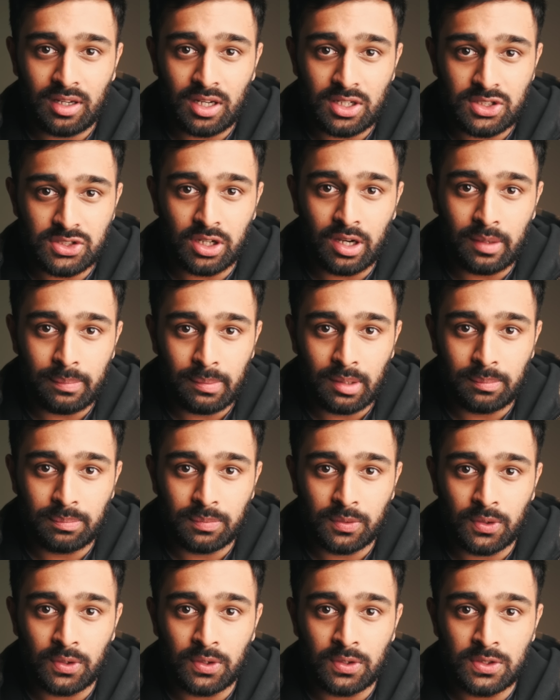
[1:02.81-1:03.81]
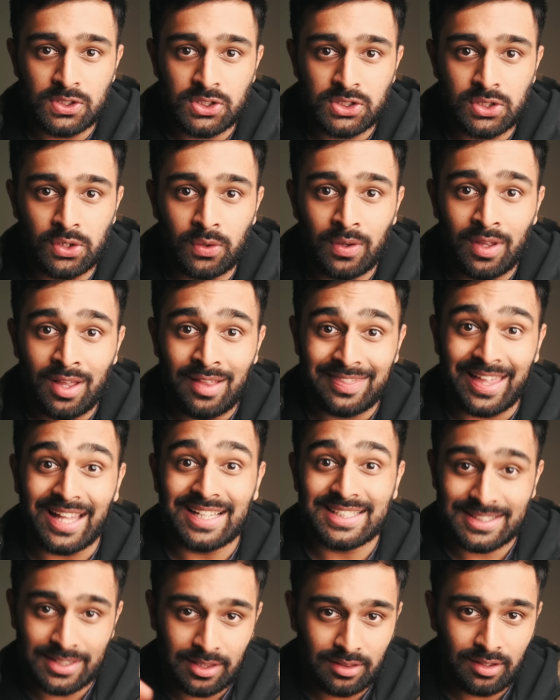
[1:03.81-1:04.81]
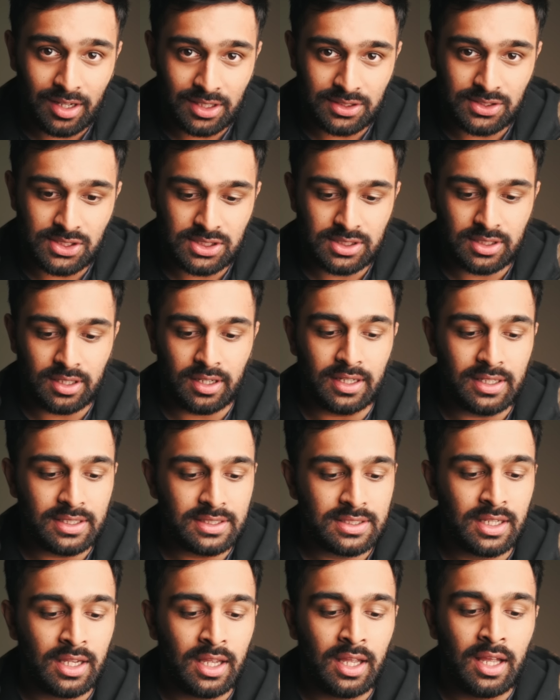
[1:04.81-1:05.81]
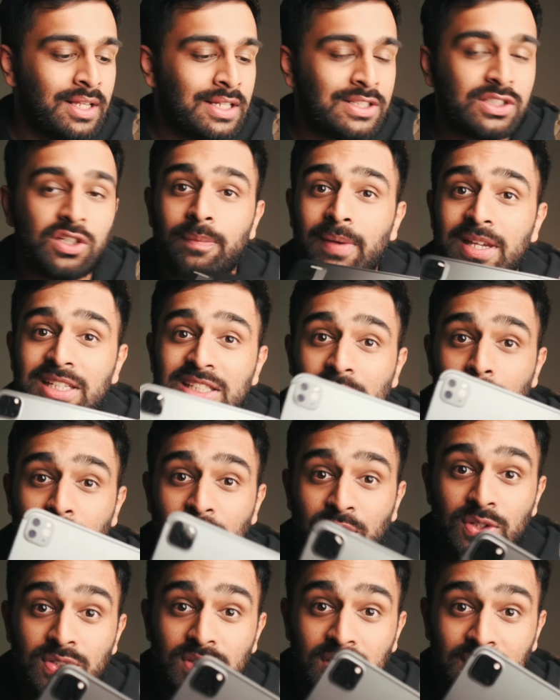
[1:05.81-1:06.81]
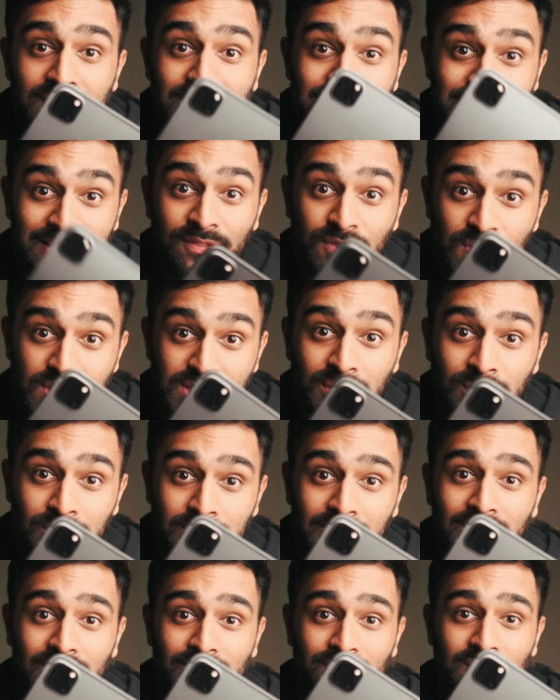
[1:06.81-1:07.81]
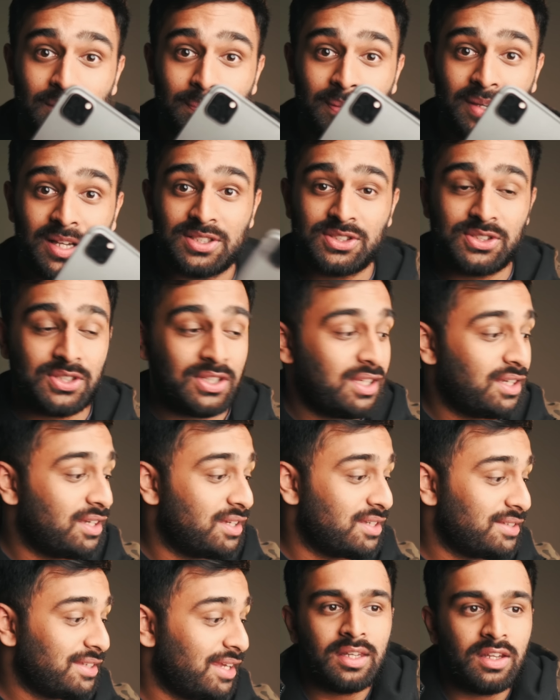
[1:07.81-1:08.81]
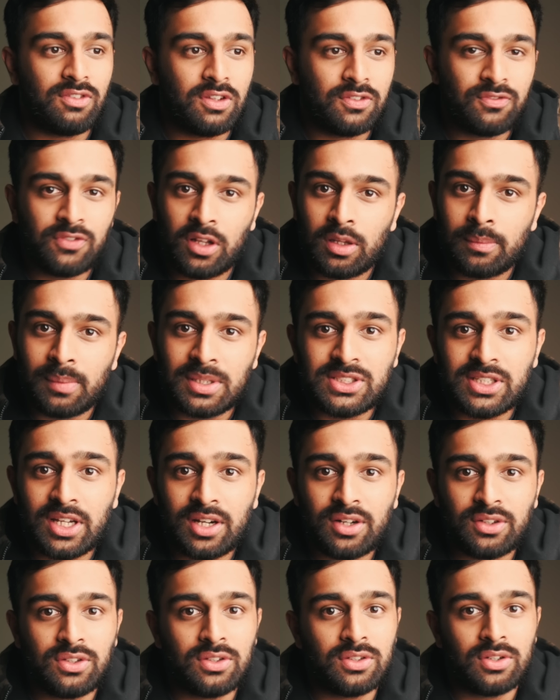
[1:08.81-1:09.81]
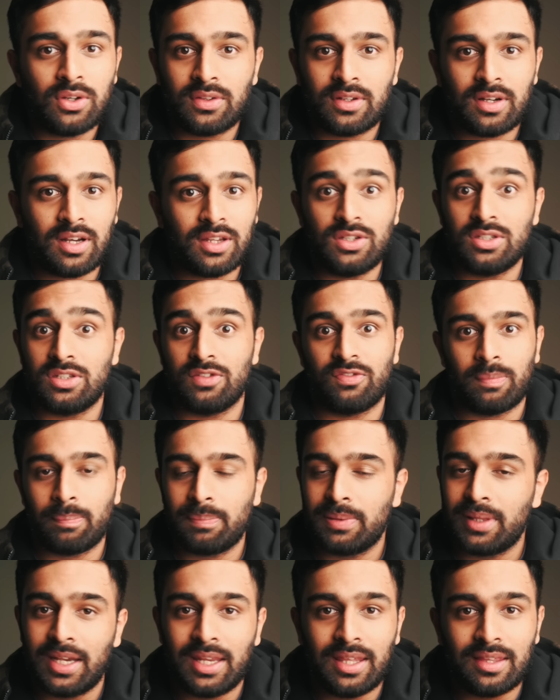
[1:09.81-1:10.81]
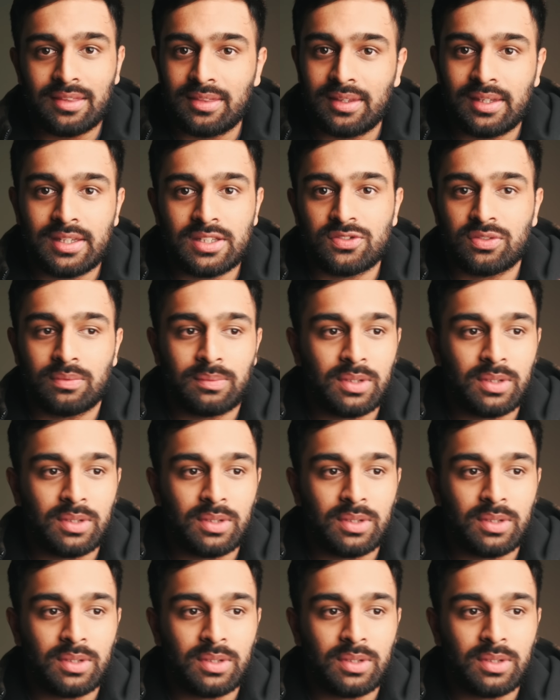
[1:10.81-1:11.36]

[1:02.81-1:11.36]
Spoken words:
inch iPad Pro, so that's the largest size. So I've basically been using this every single day for the past 2 years. And if you follow my channel, you know that I use it for plenty of things, from